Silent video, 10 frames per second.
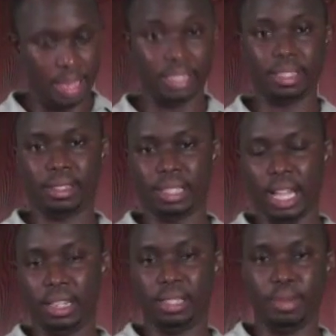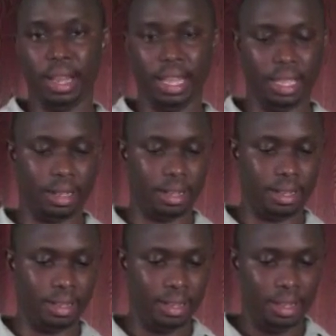It's starting to smell like
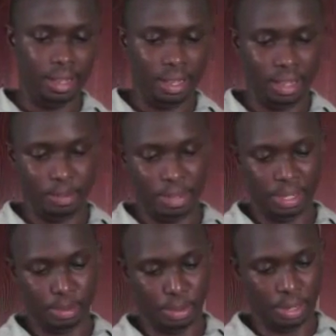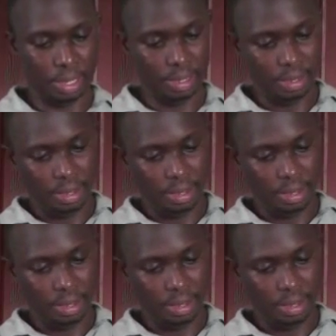a piece of bungee.